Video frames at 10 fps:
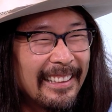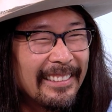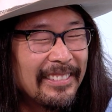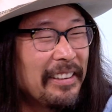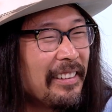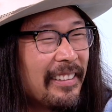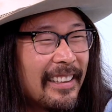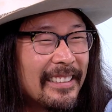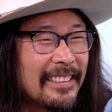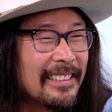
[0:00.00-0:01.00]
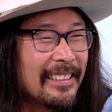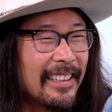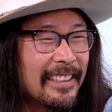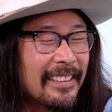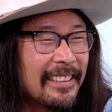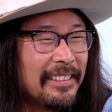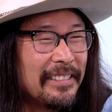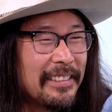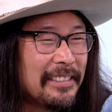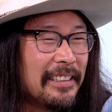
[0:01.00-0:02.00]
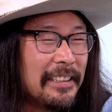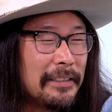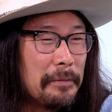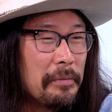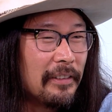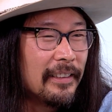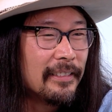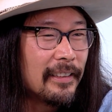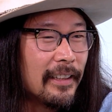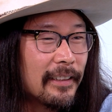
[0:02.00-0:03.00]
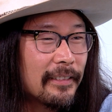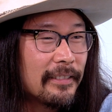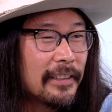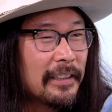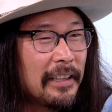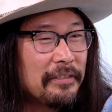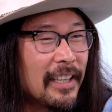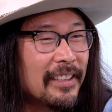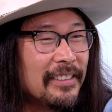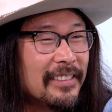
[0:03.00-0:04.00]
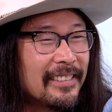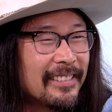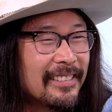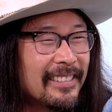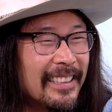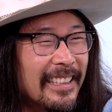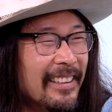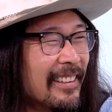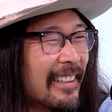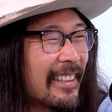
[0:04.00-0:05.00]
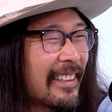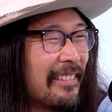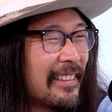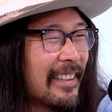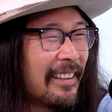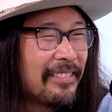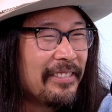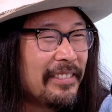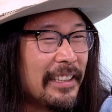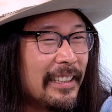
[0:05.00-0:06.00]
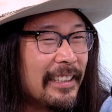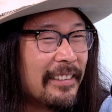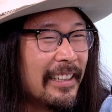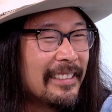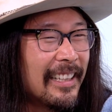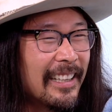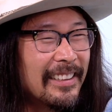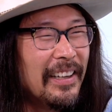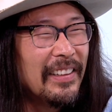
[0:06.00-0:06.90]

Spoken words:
Well, I mean, it's just as simple as like, we're going to have tacos, I want to have really great tacos.